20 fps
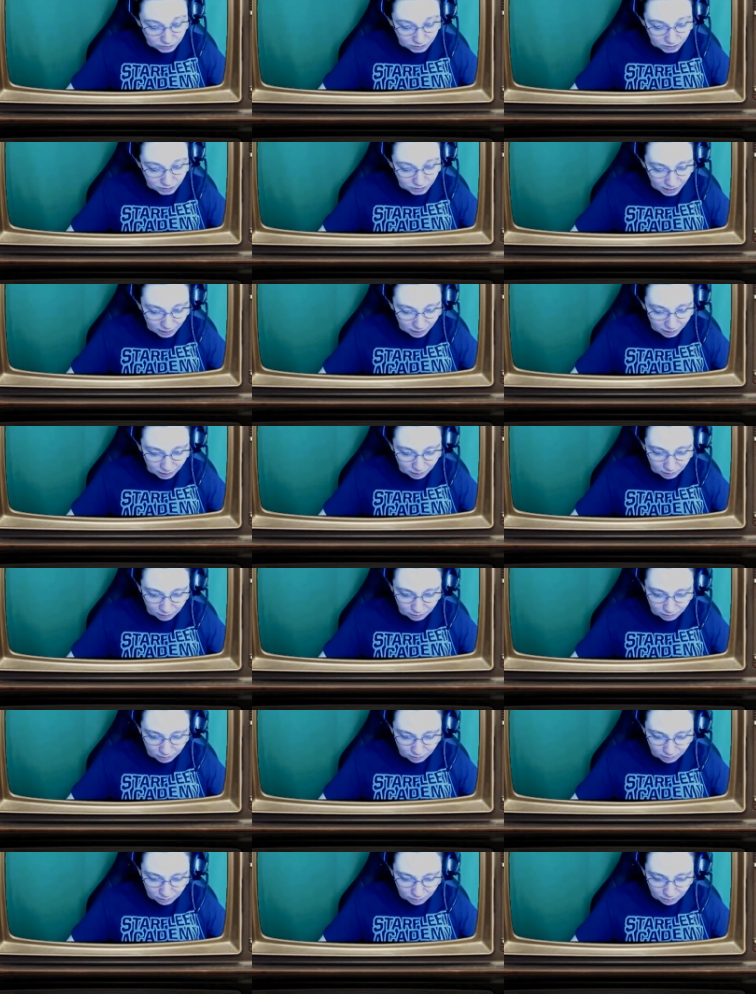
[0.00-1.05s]
had,
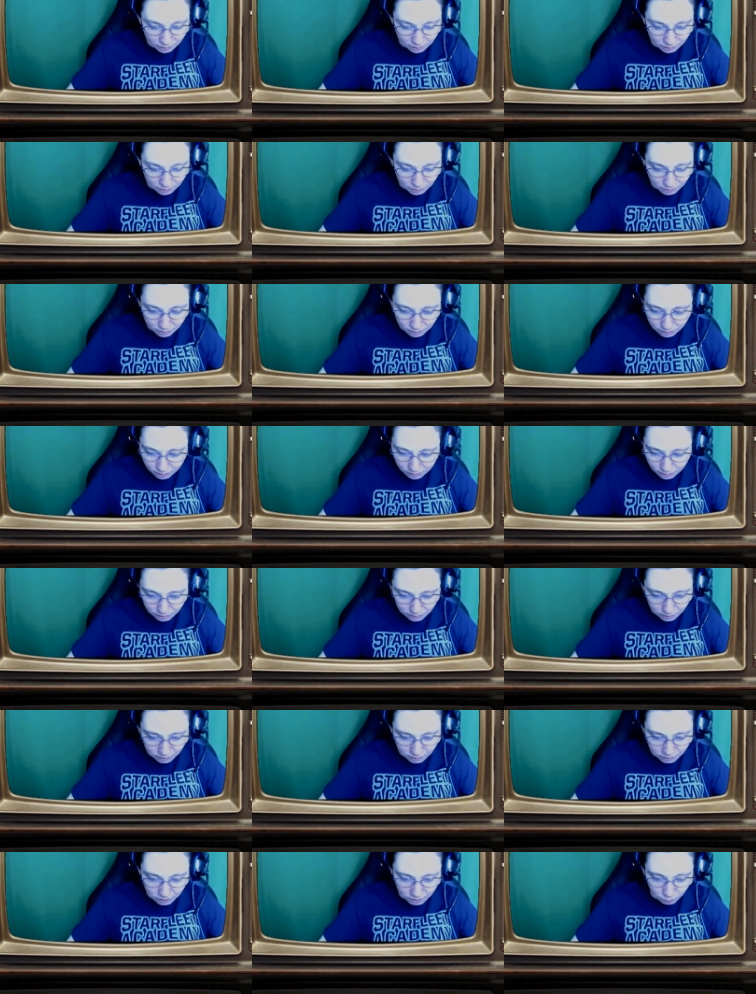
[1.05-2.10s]

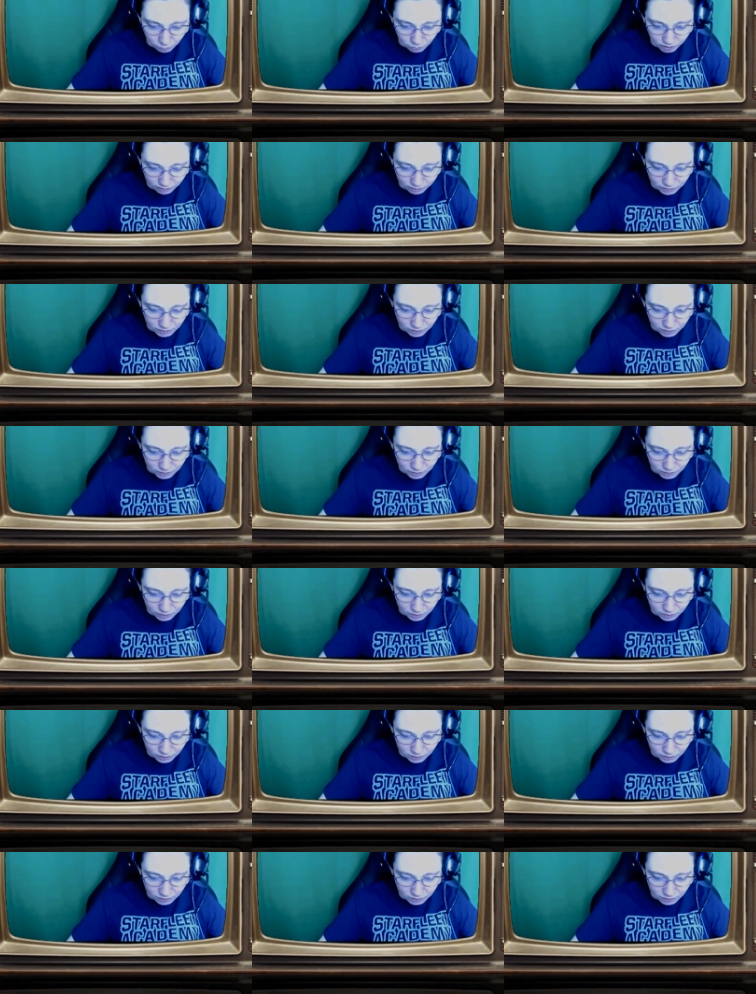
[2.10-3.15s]
she would have noticed the
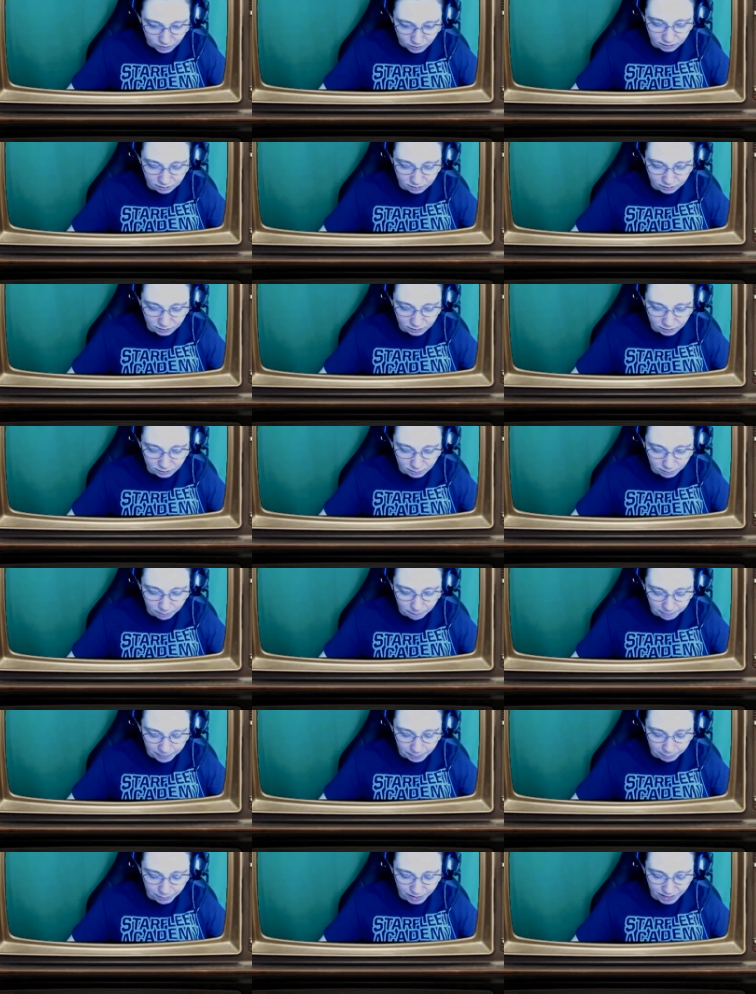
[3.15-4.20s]

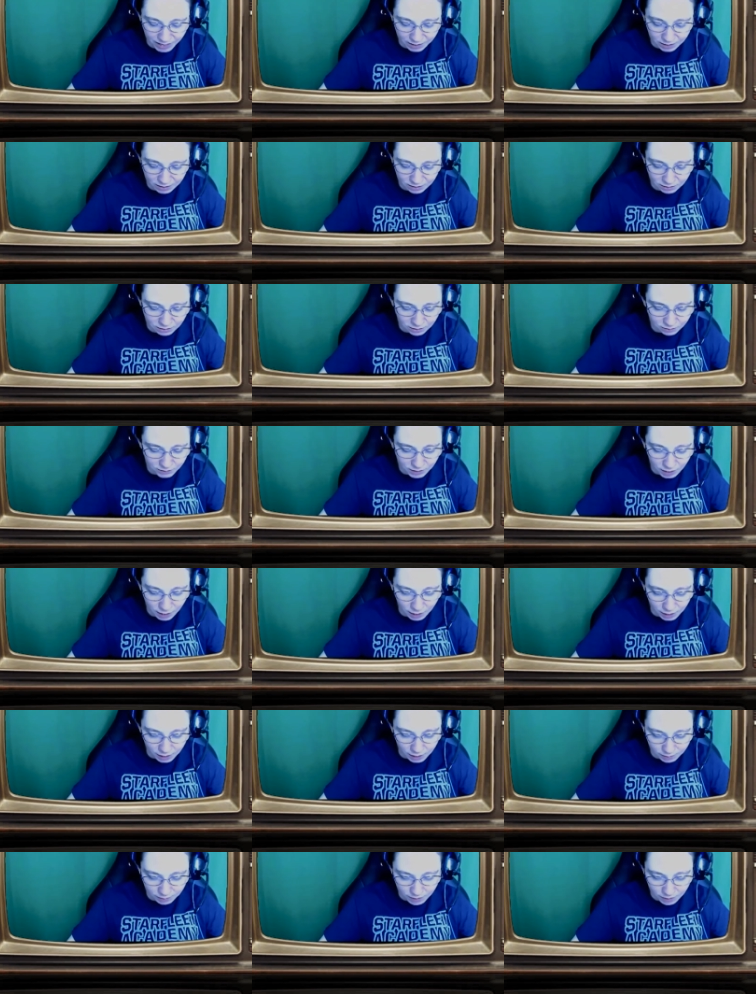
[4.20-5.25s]
passage of
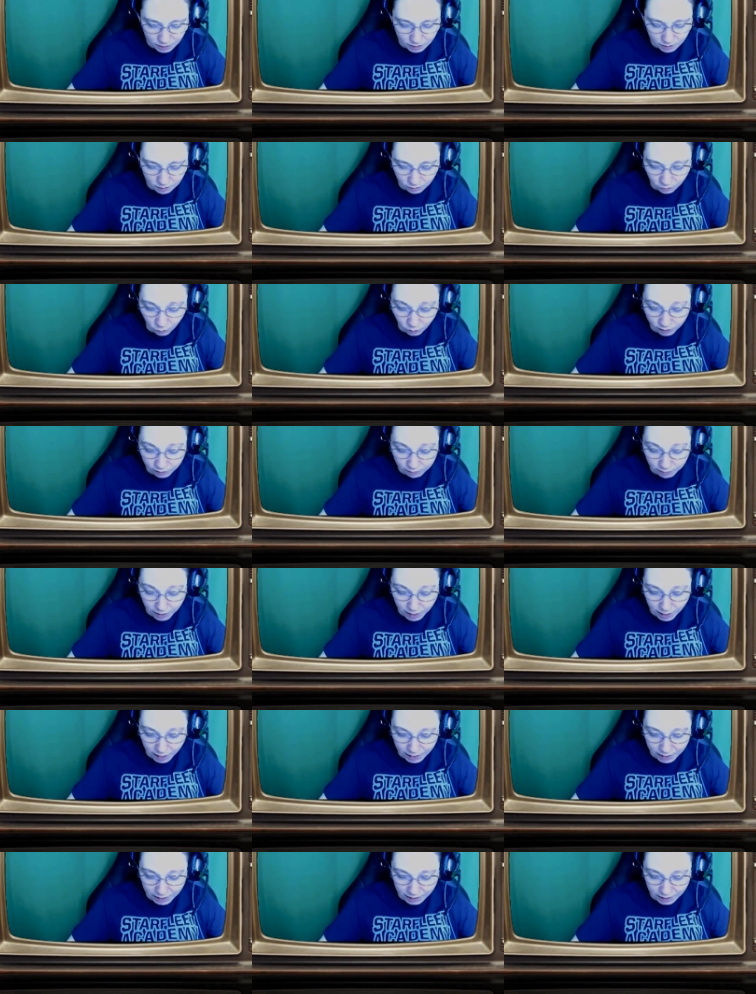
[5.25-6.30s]
time going
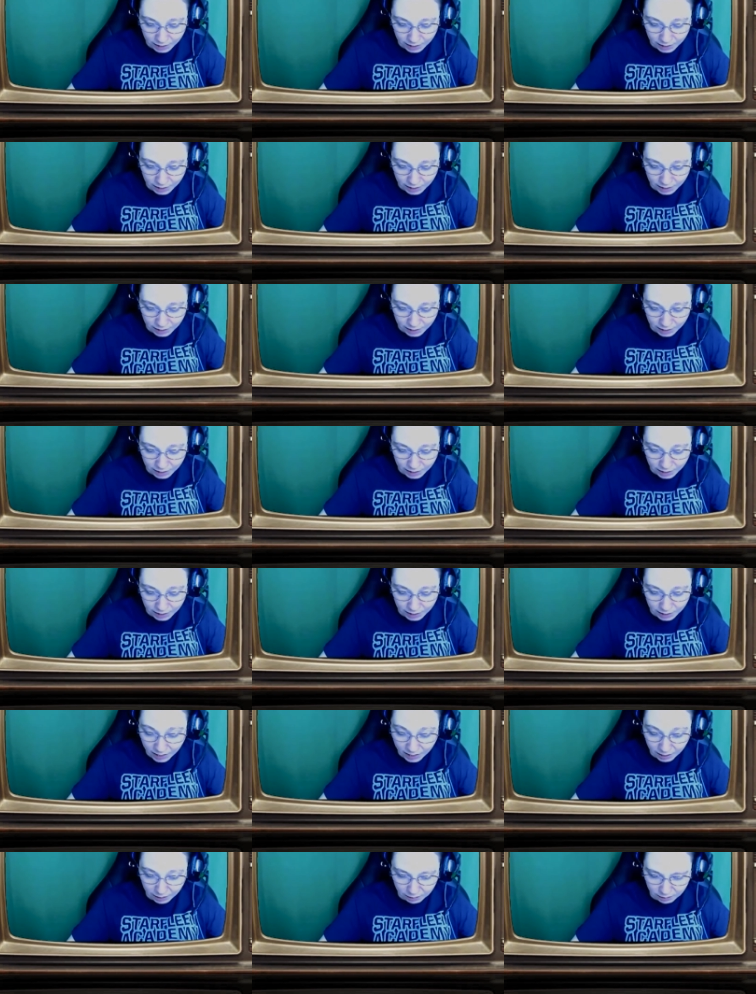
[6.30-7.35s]
by, and the
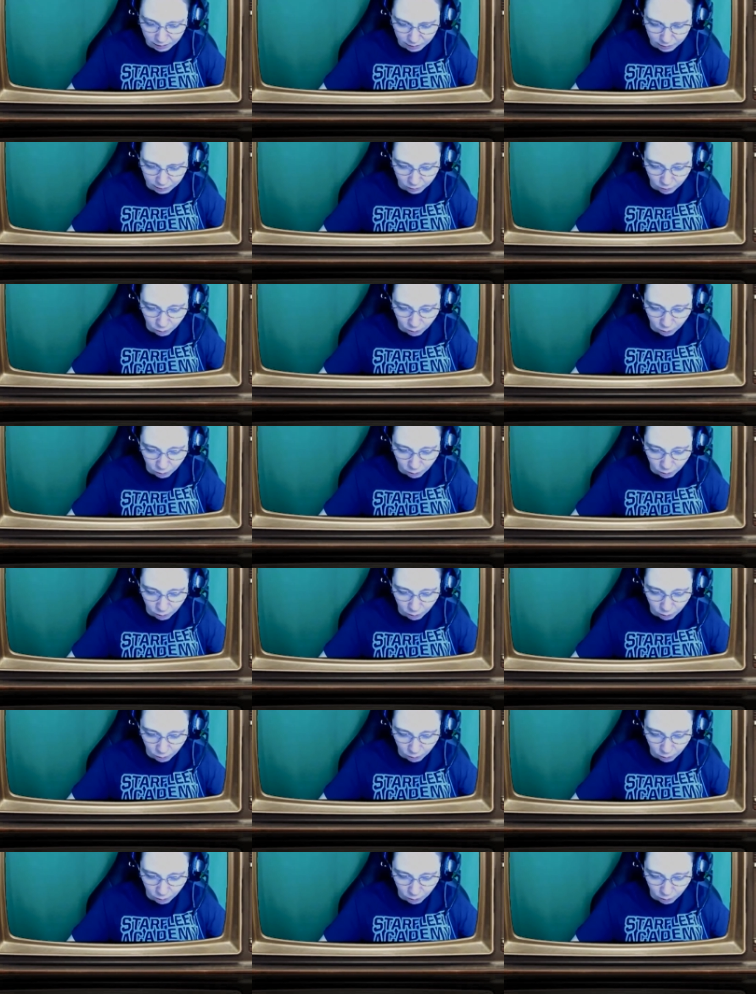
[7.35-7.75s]
fact that no